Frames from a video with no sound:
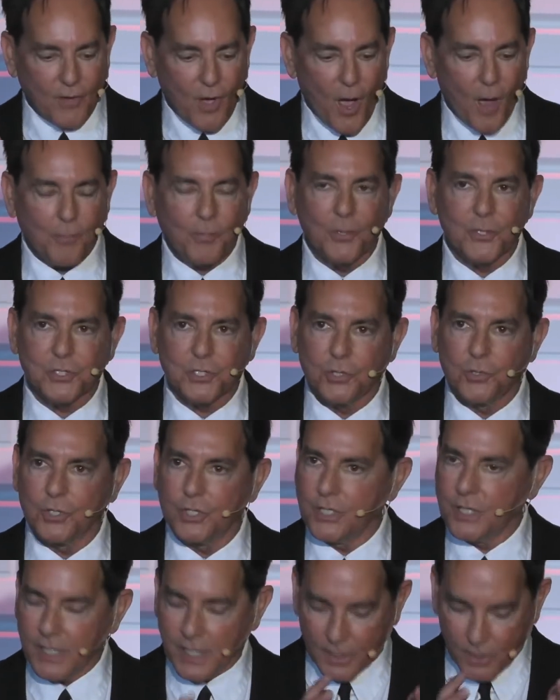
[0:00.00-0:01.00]

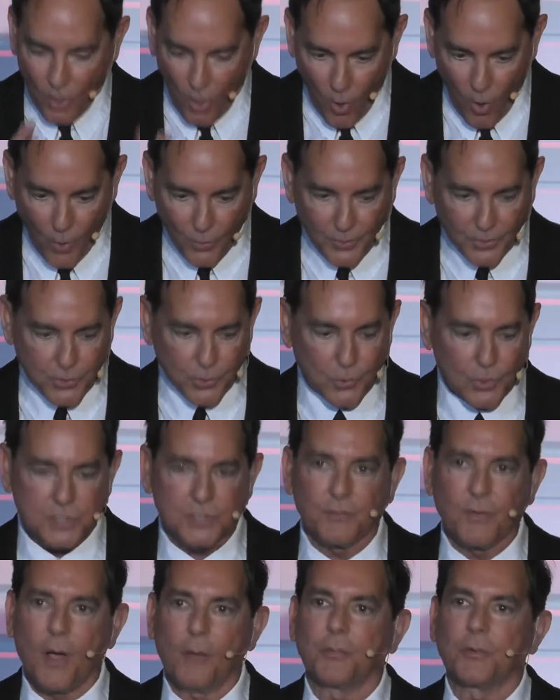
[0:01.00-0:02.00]
opportunity and all the doors
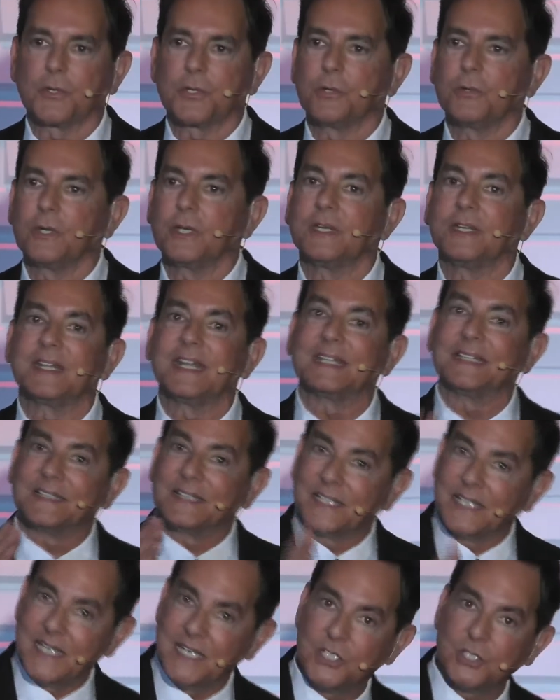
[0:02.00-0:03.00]
of opportunity that
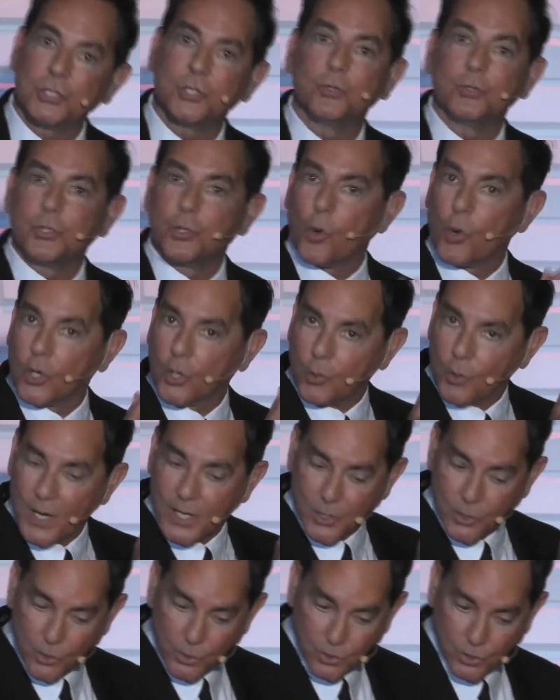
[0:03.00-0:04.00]
lead to your
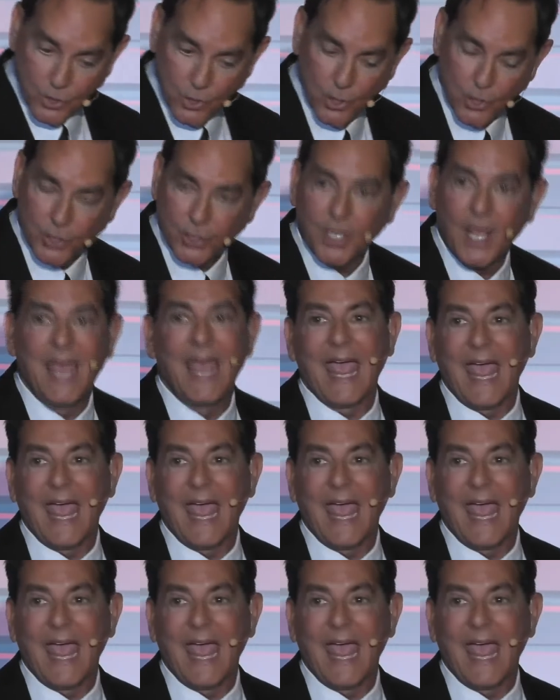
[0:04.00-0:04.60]
greater good